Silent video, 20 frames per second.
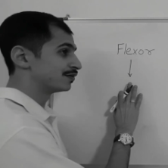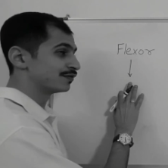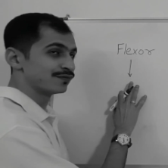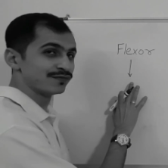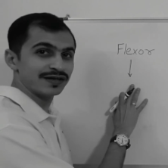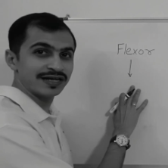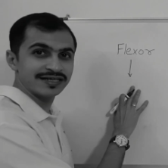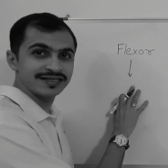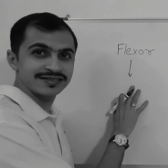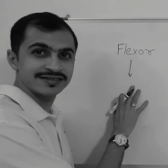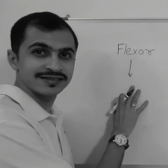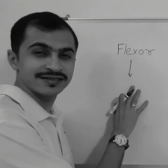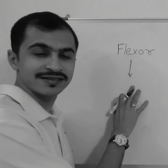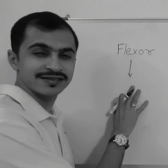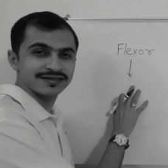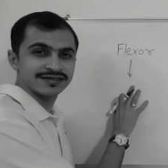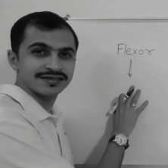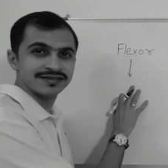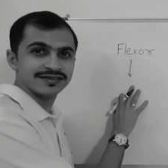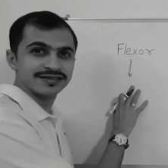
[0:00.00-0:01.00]

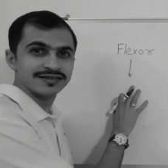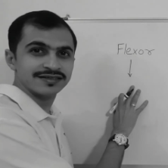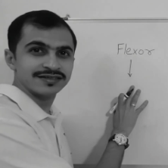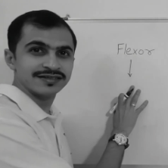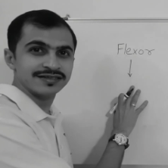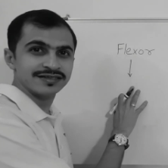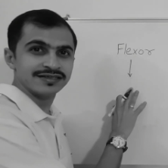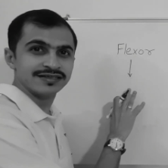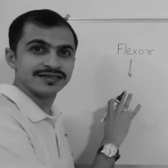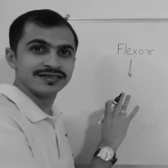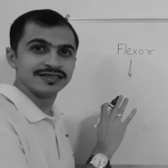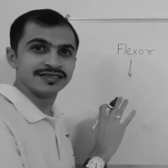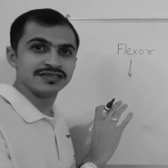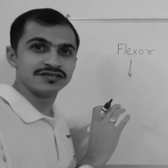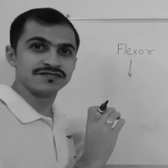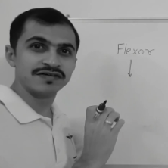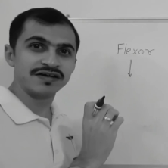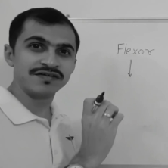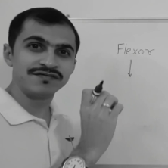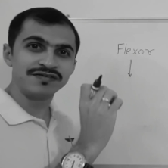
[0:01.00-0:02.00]
flexor
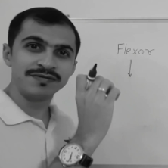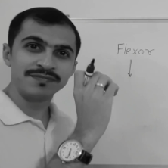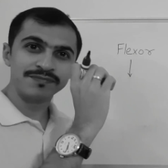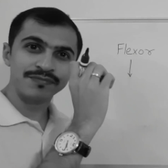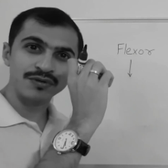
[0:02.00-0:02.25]
is when we